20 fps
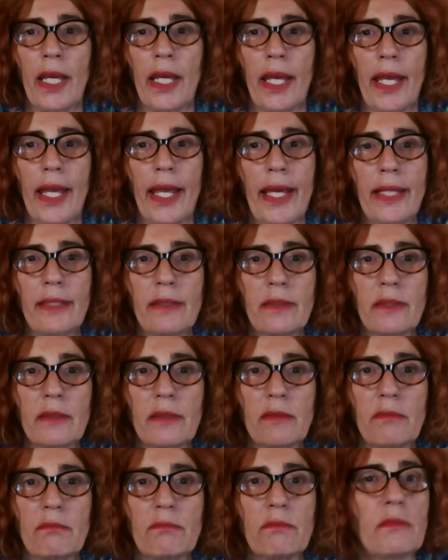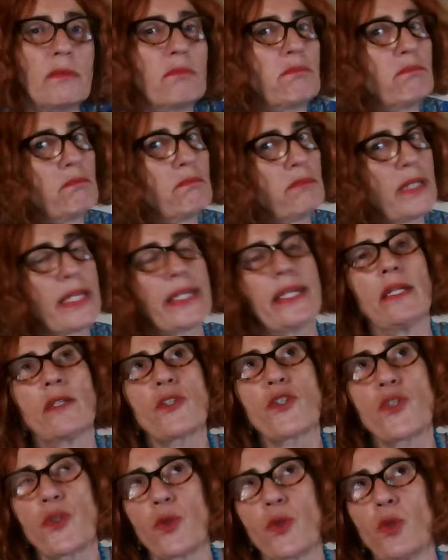And we can
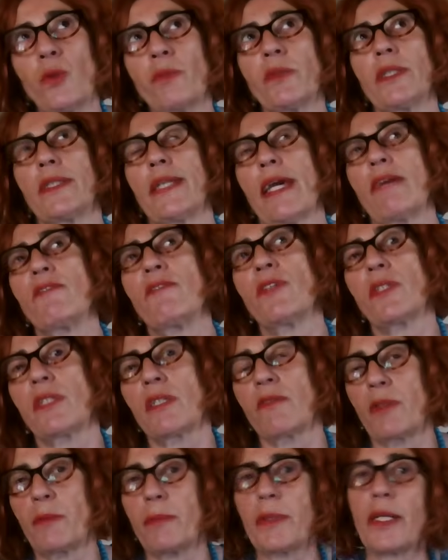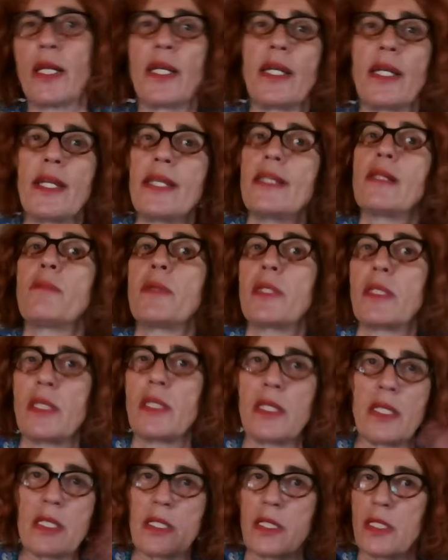assume that everything will be a little bit
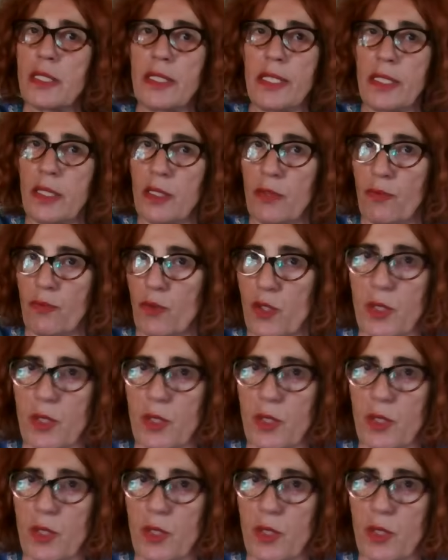easier than it was